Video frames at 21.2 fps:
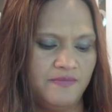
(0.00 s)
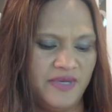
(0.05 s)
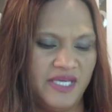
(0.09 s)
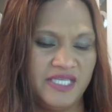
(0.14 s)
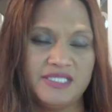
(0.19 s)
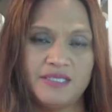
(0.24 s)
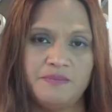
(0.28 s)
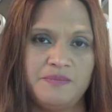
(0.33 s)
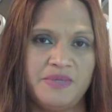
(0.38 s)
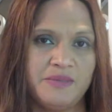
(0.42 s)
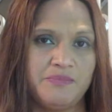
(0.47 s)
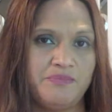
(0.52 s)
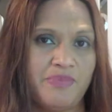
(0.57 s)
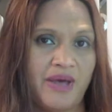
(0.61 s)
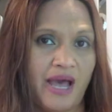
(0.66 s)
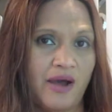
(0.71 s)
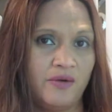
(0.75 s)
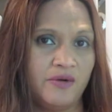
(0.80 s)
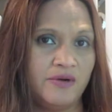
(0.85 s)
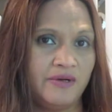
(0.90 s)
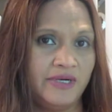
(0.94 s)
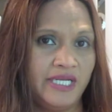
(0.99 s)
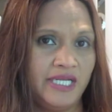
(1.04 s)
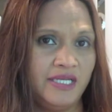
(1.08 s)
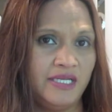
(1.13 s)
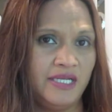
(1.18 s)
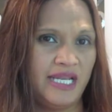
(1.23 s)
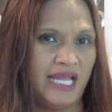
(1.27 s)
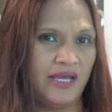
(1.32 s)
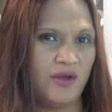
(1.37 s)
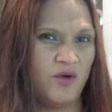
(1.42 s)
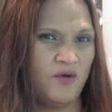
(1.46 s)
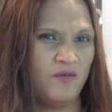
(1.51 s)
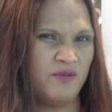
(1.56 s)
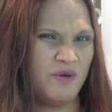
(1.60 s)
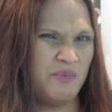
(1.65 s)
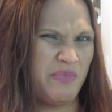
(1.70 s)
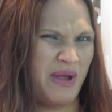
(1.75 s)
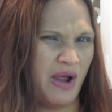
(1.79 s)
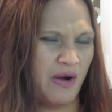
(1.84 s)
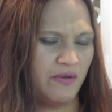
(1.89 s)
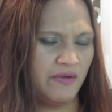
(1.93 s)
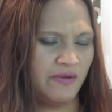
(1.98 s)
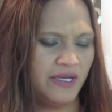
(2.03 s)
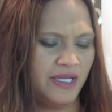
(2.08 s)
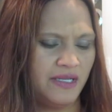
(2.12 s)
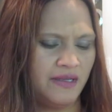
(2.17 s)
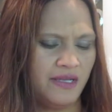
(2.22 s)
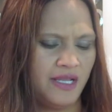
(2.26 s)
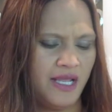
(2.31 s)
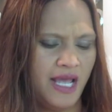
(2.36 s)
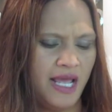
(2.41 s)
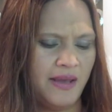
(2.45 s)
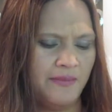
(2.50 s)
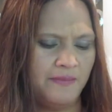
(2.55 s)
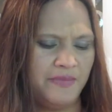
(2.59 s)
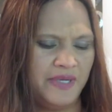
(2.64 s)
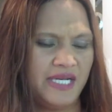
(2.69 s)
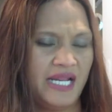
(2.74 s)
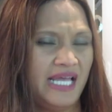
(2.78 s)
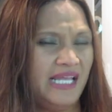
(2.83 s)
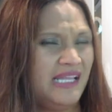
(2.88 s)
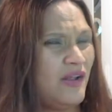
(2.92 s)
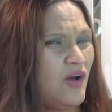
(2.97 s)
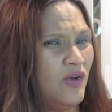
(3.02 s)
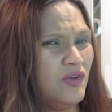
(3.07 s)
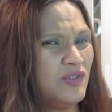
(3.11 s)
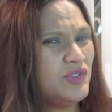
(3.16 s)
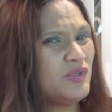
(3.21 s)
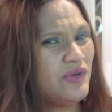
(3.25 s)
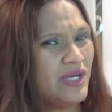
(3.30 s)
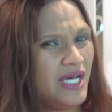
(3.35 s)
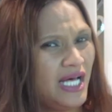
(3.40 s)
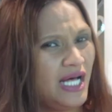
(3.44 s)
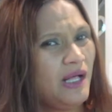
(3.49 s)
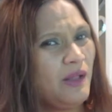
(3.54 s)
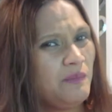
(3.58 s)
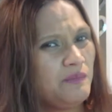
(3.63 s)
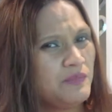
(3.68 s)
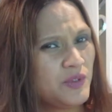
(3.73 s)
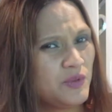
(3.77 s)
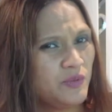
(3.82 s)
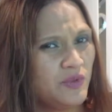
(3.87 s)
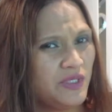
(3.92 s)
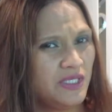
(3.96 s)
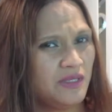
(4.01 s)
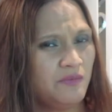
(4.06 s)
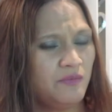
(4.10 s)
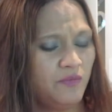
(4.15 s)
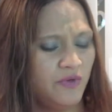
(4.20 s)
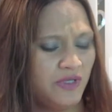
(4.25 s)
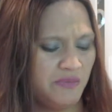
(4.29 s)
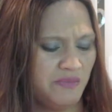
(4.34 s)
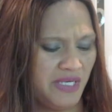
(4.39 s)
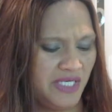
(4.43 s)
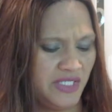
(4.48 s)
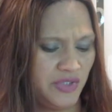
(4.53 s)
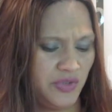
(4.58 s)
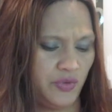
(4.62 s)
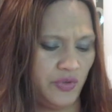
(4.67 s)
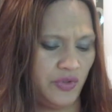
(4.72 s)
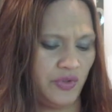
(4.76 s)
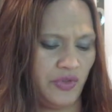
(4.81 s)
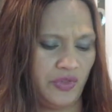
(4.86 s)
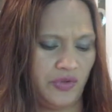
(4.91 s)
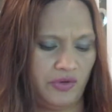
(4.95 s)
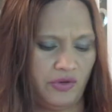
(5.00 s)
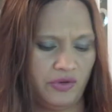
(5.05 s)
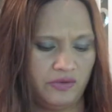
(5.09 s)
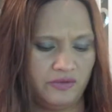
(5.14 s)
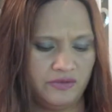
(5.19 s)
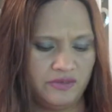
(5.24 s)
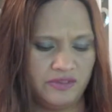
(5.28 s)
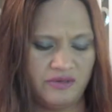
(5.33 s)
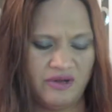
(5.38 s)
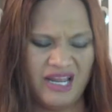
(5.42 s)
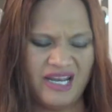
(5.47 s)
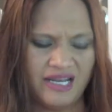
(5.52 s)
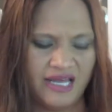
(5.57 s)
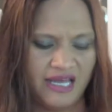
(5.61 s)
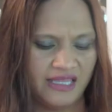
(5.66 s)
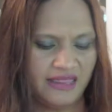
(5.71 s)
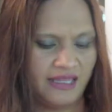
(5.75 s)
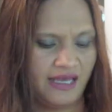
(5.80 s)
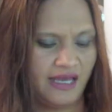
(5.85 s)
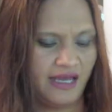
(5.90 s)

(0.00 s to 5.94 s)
is a bit powering, like overpowering, but it also helps with my sore throat. So I like